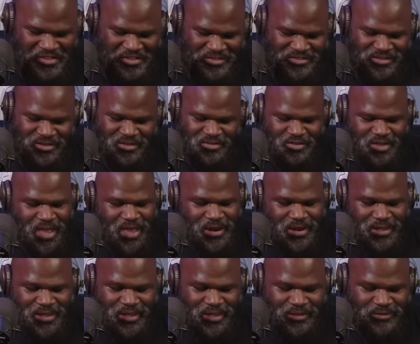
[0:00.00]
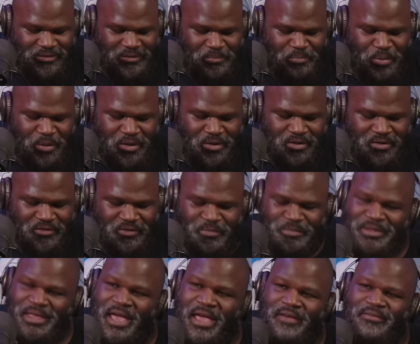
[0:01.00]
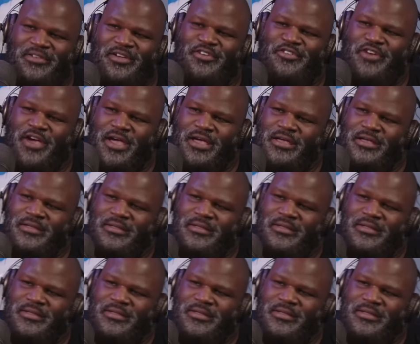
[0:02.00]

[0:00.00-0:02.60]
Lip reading: See, you got a guest appearance from Dave LaGreca.